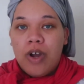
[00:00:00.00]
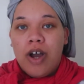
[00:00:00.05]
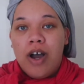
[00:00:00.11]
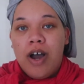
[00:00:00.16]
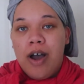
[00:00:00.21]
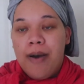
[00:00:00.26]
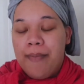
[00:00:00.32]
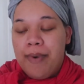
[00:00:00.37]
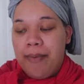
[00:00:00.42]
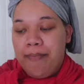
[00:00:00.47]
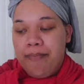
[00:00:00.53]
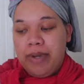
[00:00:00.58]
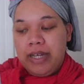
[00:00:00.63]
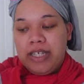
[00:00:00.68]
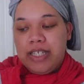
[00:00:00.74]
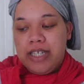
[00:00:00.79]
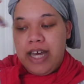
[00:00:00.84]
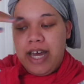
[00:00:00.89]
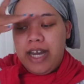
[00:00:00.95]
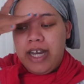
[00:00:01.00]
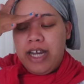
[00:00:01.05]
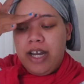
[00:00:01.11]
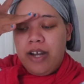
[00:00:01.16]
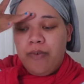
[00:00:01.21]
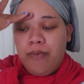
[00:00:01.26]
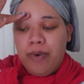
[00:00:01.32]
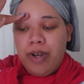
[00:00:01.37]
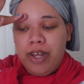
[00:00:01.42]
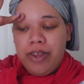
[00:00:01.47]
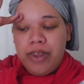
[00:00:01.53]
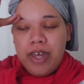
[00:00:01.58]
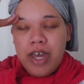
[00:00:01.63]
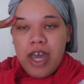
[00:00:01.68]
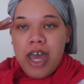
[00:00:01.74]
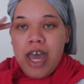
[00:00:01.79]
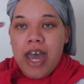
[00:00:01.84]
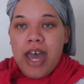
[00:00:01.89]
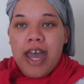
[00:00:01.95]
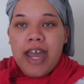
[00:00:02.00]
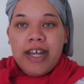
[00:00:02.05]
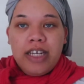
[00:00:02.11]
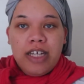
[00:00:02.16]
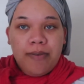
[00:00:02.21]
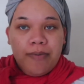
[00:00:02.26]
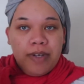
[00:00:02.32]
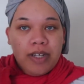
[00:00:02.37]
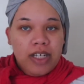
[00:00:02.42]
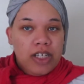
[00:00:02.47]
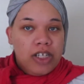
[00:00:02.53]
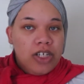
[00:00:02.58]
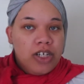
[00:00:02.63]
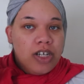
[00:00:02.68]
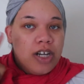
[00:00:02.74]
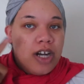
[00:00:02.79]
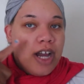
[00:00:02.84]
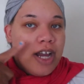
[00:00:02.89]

um, mix that in with a deep conditioner.